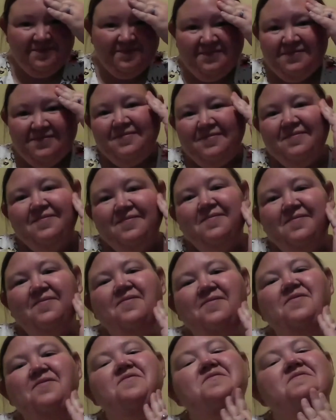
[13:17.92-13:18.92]
Yeah.
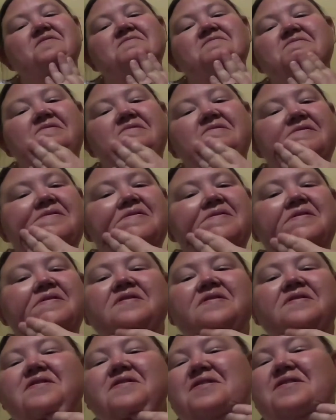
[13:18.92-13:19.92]
She's
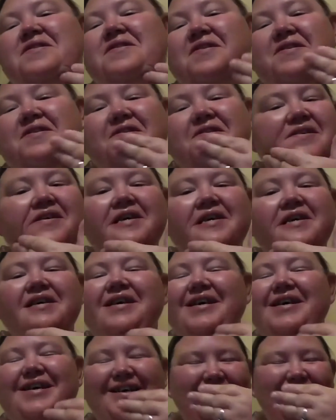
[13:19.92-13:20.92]
such a good
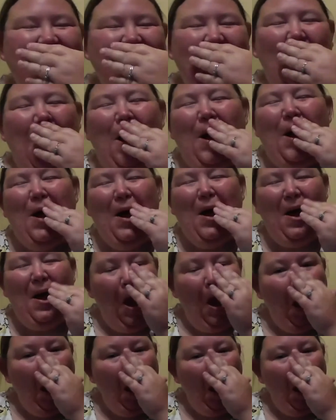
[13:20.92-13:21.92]
model.
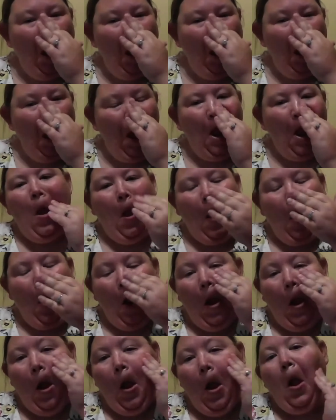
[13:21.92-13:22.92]
I
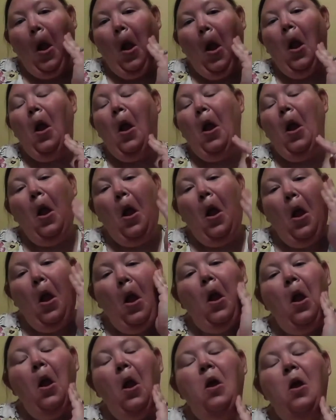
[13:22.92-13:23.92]
love it. I love it. I
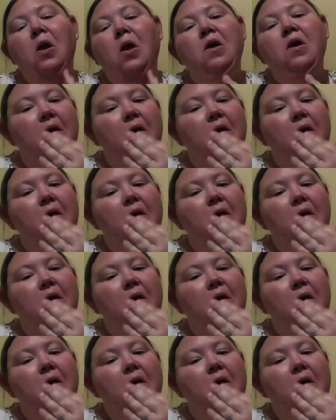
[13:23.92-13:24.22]
love it.